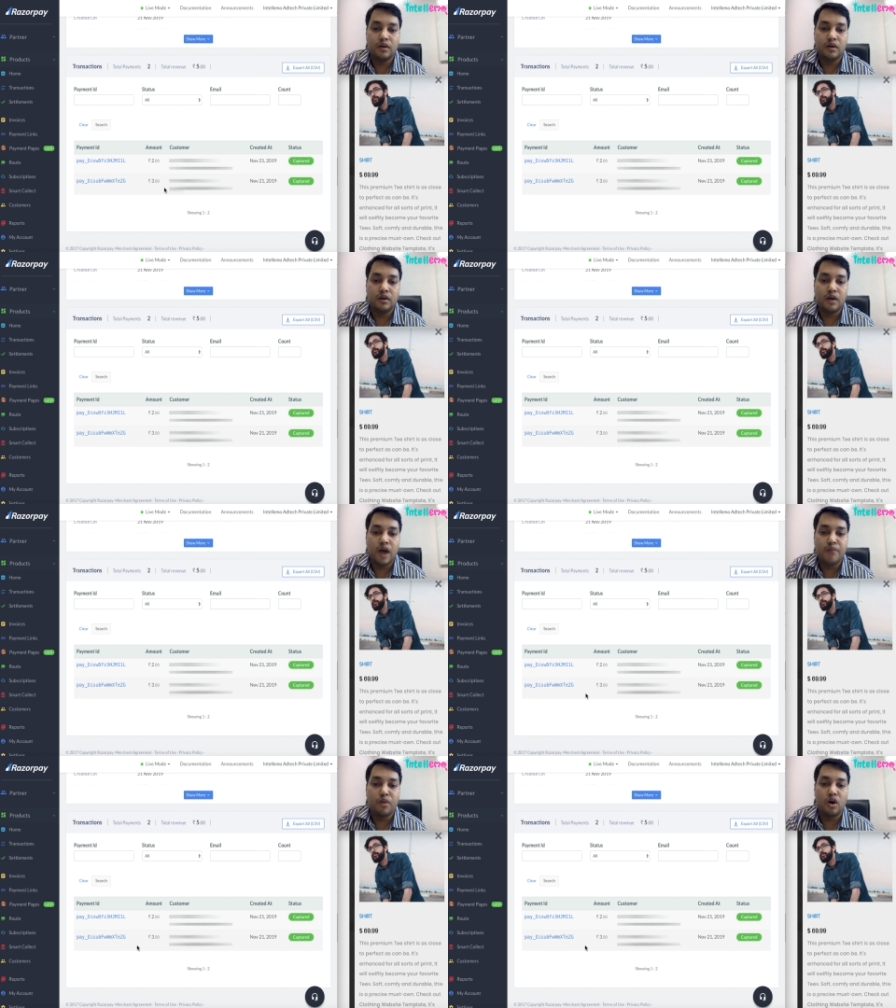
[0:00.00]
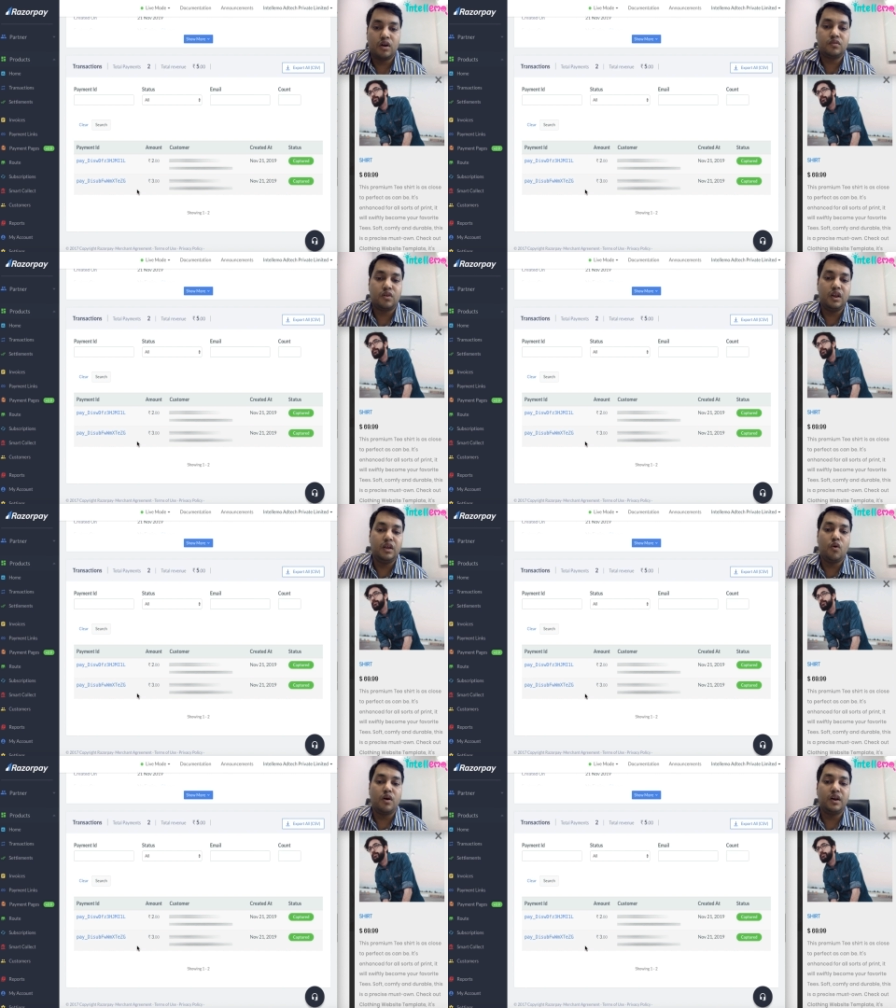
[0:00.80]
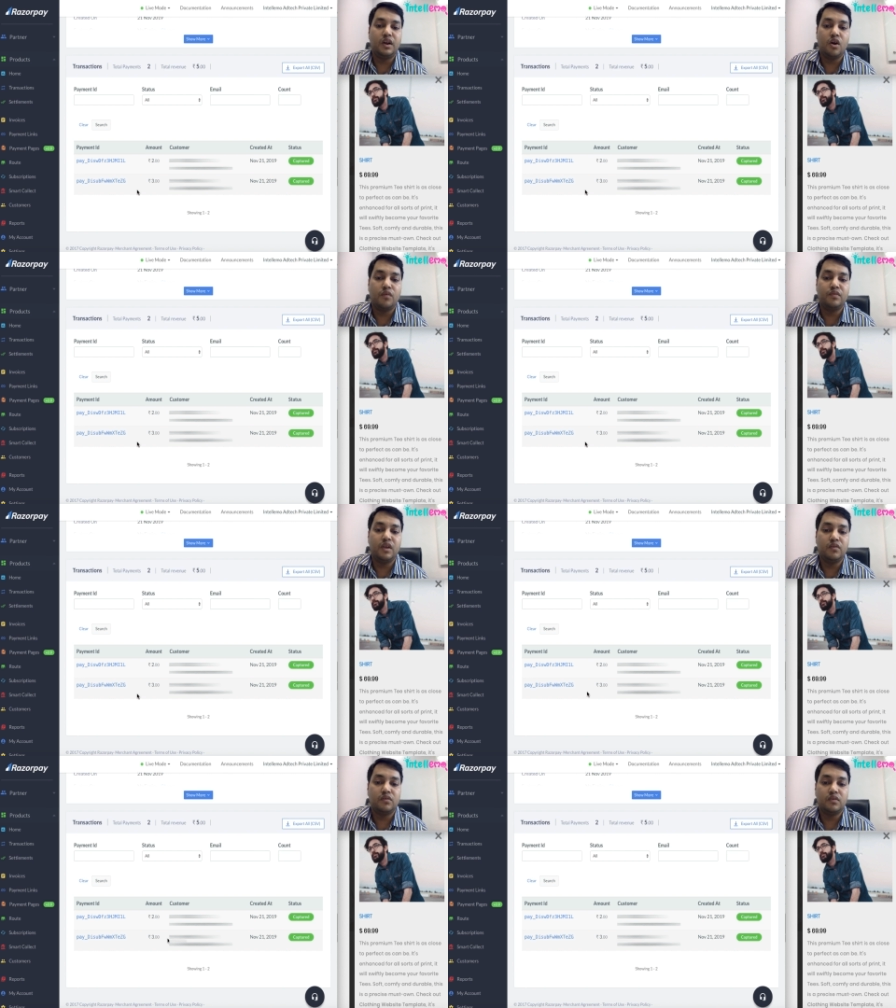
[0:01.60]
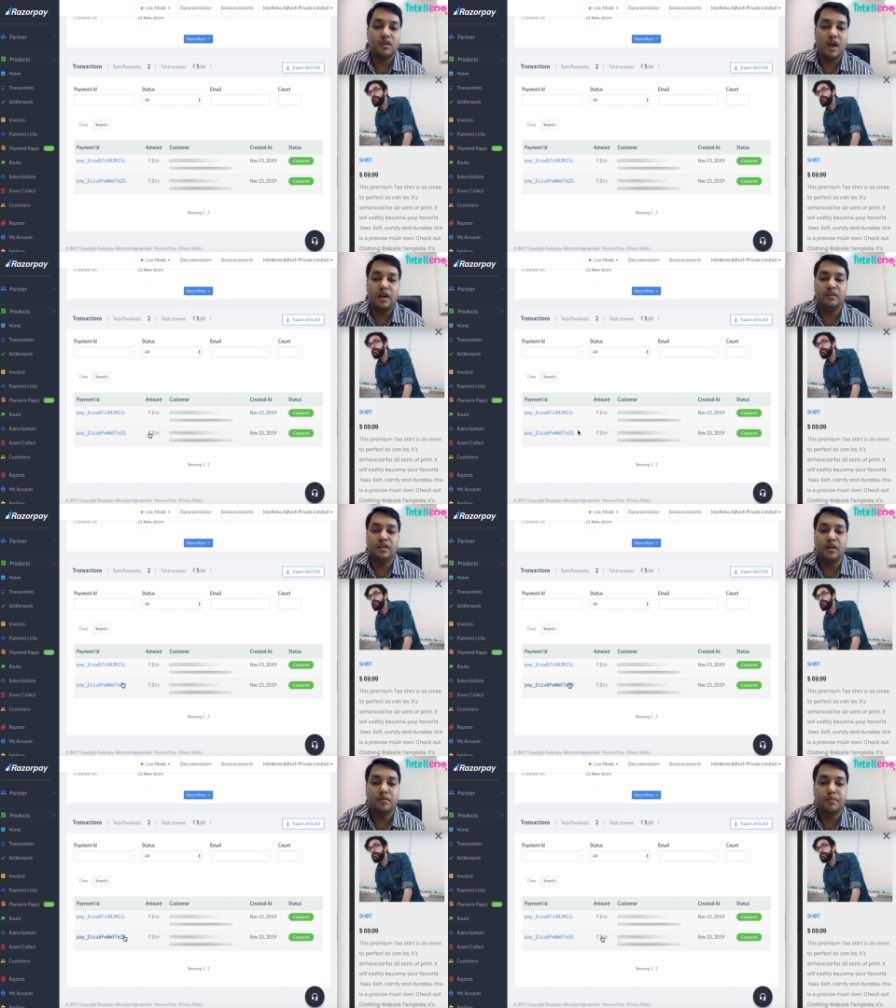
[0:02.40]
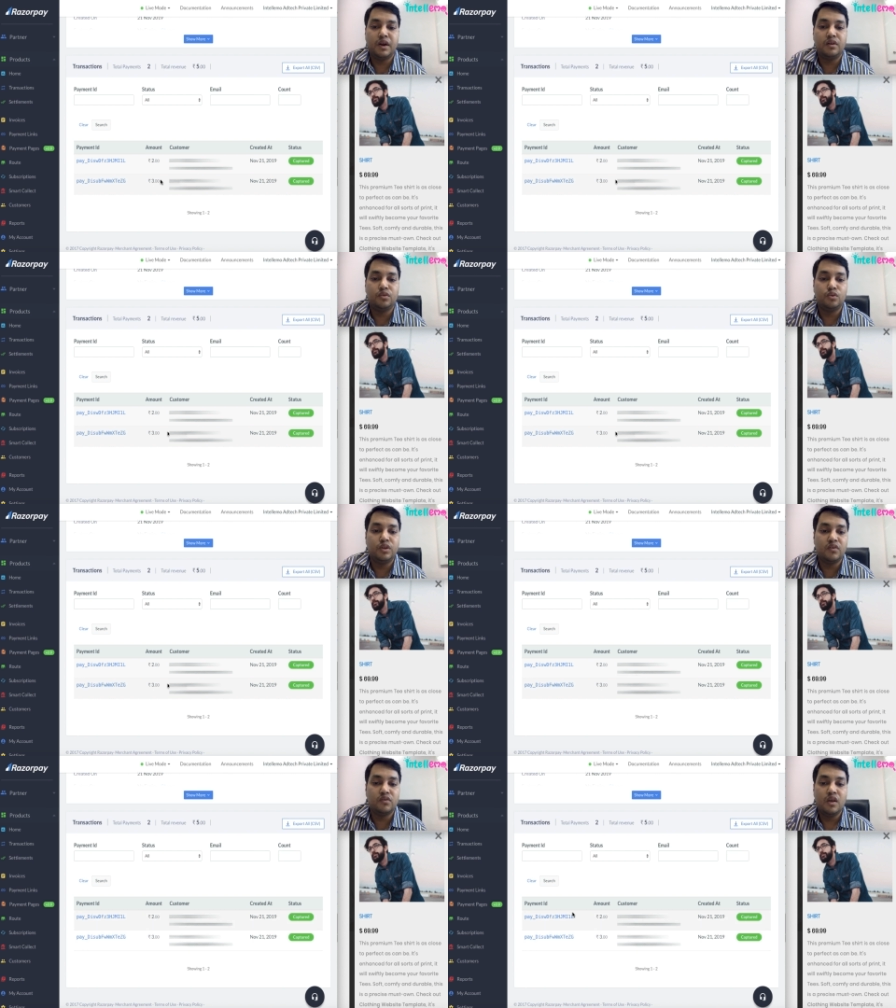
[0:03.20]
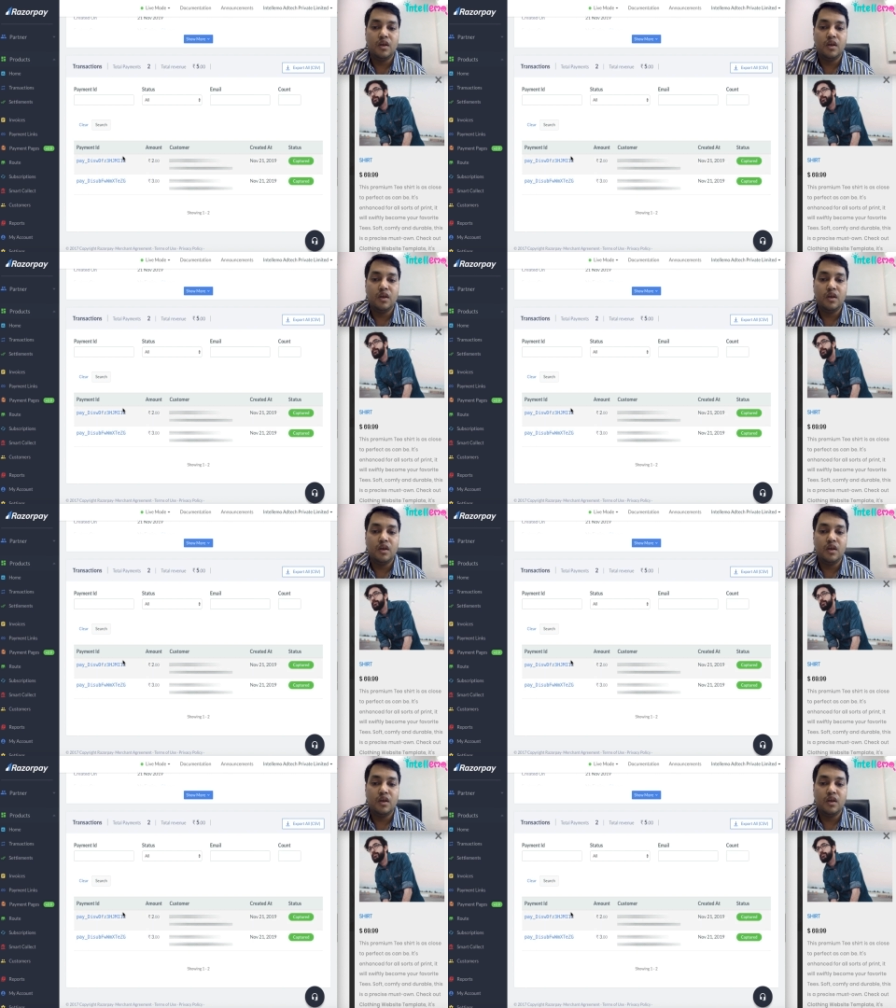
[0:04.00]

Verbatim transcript: uh, i bought three quantity of this and then paid through this